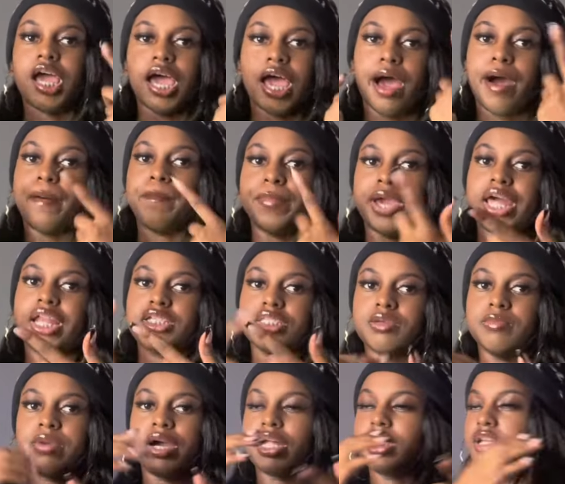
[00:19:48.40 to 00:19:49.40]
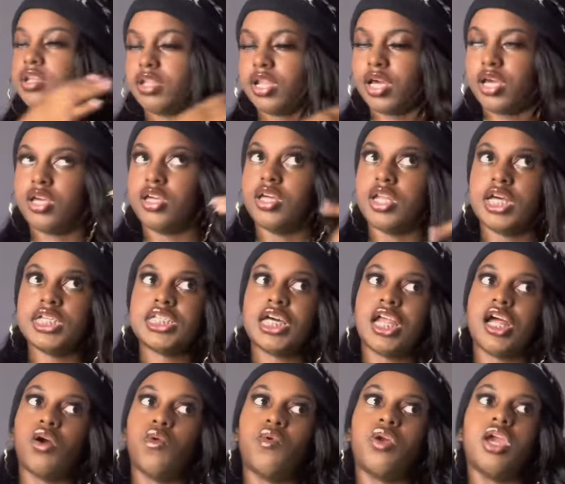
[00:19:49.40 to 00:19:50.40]
I'm mad at somebody. Like, yeah, that's how
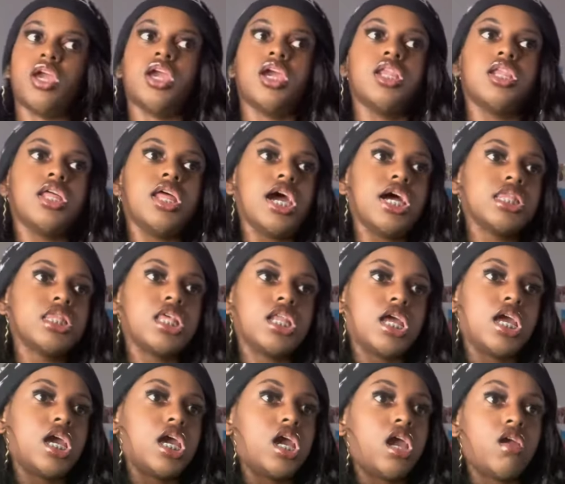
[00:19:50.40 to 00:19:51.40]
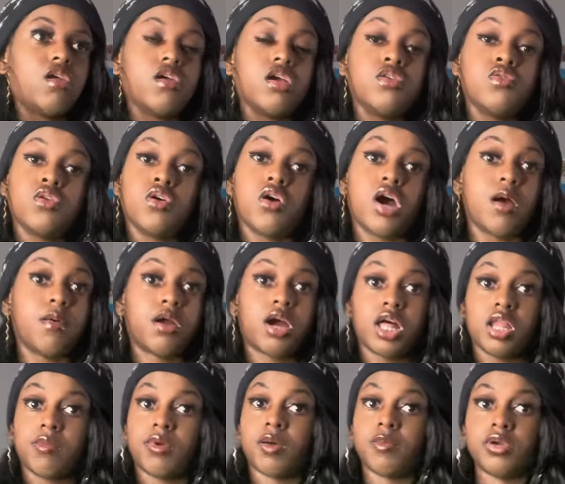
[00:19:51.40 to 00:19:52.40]
I went. And then after that, you know, I'm
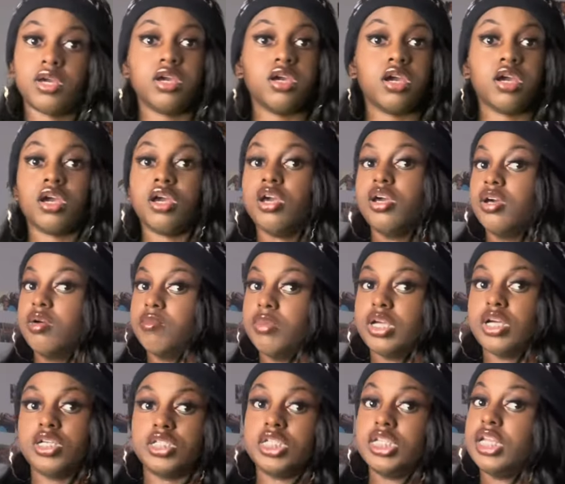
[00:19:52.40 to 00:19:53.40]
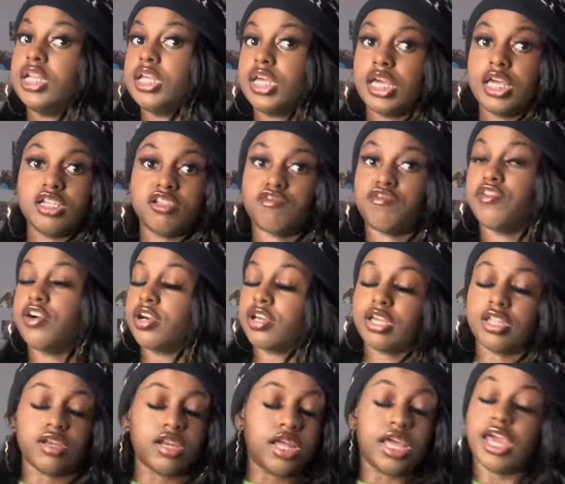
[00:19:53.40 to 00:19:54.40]
calling my man because he need to get his fuck
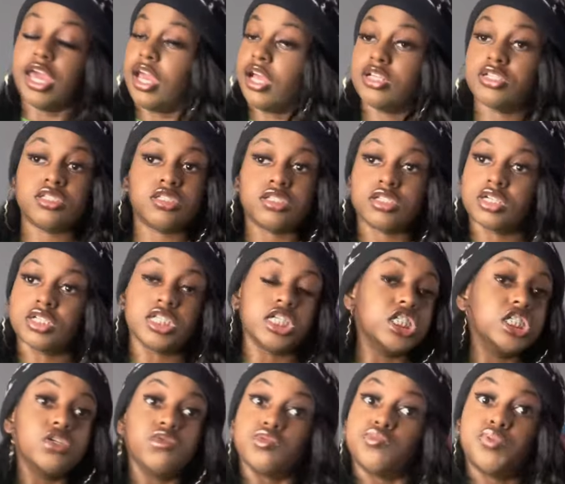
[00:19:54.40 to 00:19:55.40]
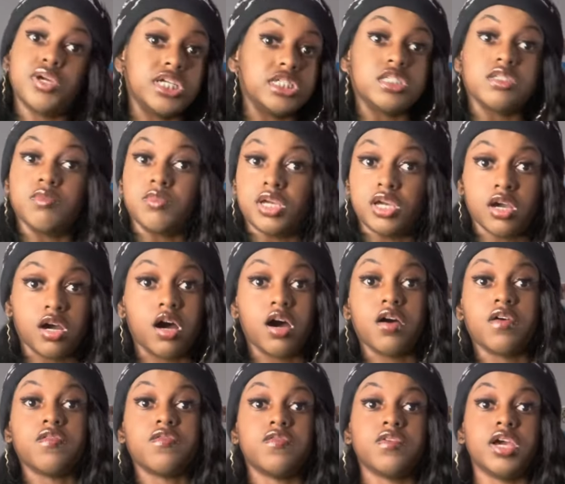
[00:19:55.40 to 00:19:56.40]
ex because that shit was pissing me
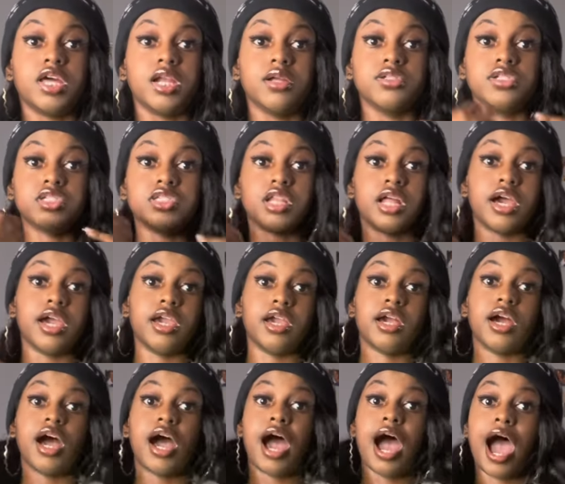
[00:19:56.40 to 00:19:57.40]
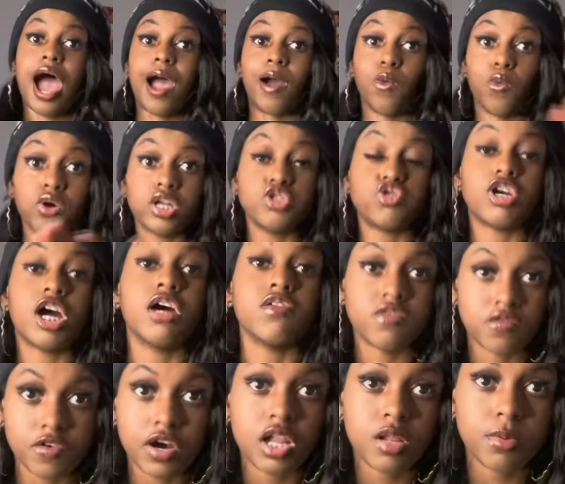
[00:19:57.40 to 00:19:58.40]
off. And I just like, I want to try
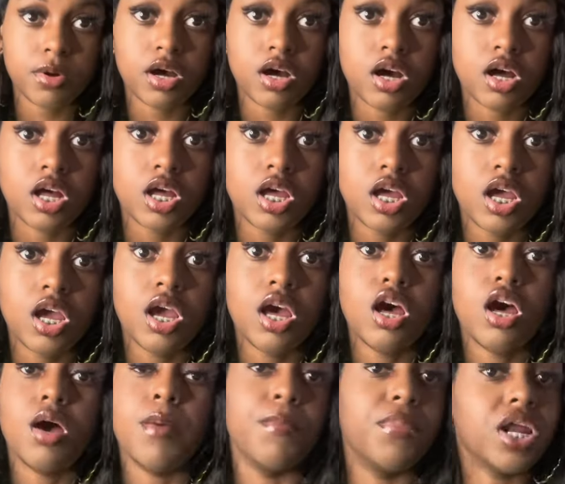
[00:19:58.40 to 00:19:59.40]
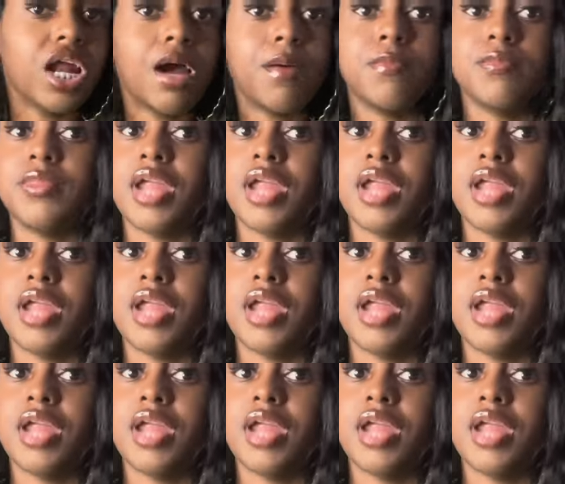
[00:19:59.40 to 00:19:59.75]
for volleyball, but I'm